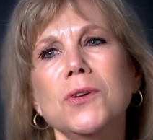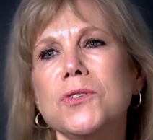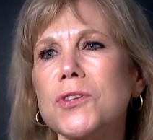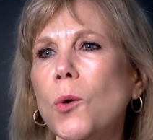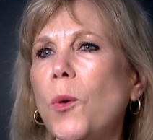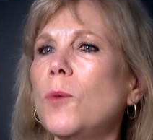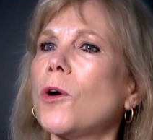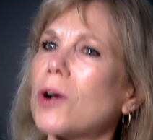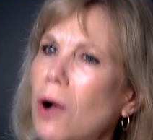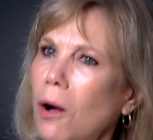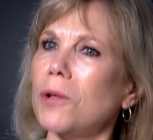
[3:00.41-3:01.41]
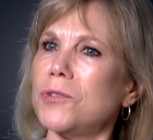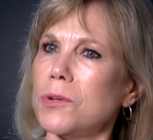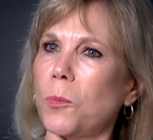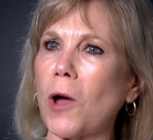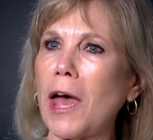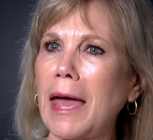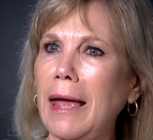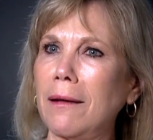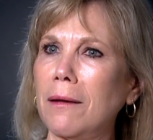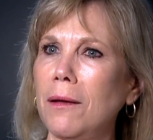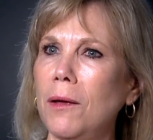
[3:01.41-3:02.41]
So when we're called to pray,
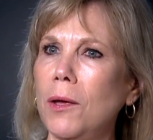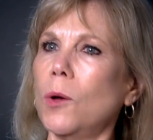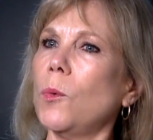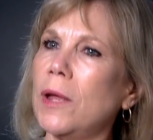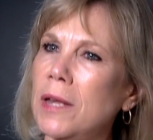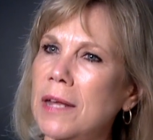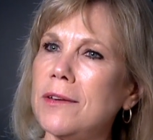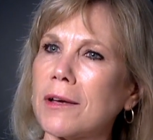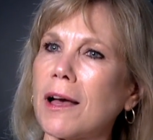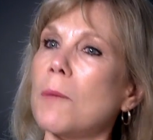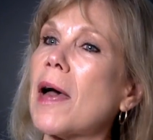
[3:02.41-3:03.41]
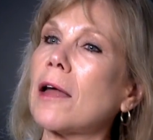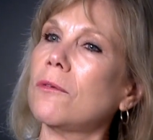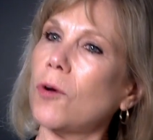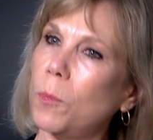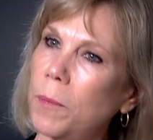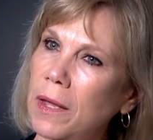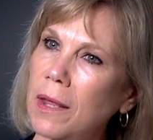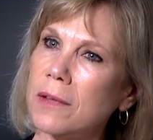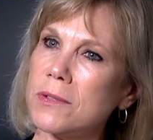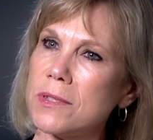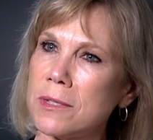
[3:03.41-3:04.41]
we need to come out of
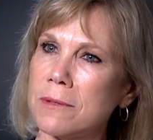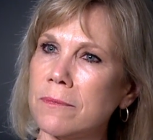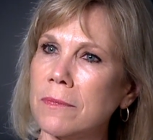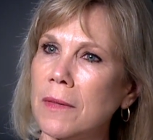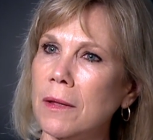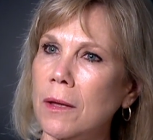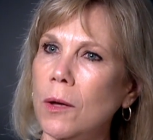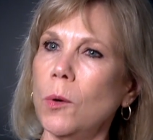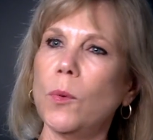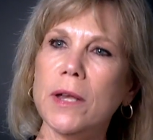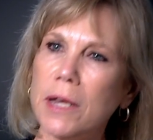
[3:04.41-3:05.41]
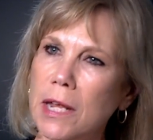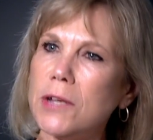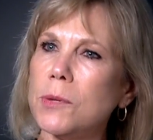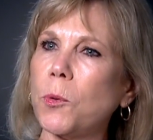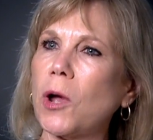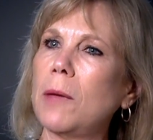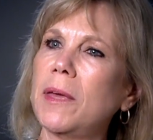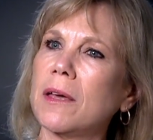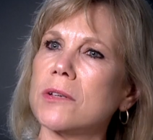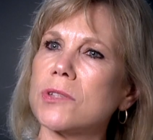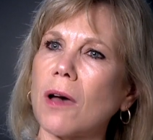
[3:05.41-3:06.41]
obedience. We need to pray
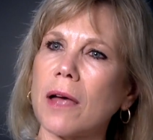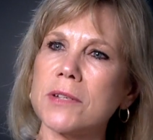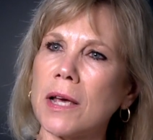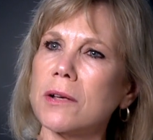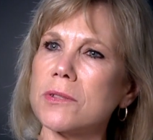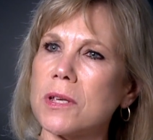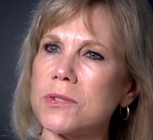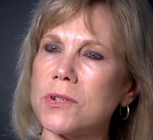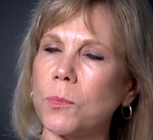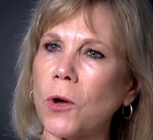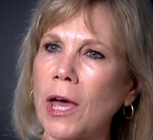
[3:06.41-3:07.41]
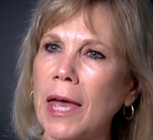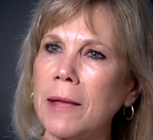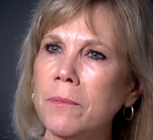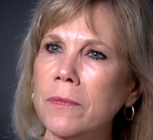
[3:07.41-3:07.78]
because God tells us to pray.